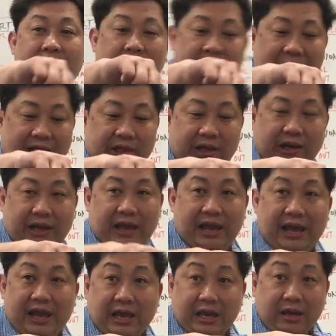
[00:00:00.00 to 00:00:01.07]
Letter
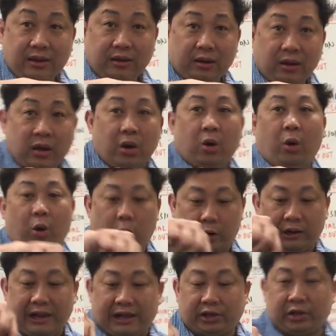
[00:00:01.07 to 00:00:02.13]
A
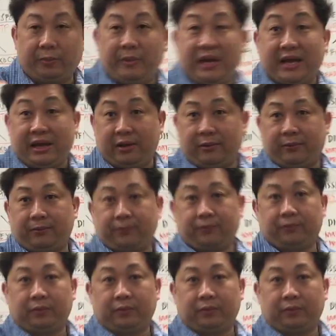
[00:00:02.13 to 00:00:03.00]
or letter B?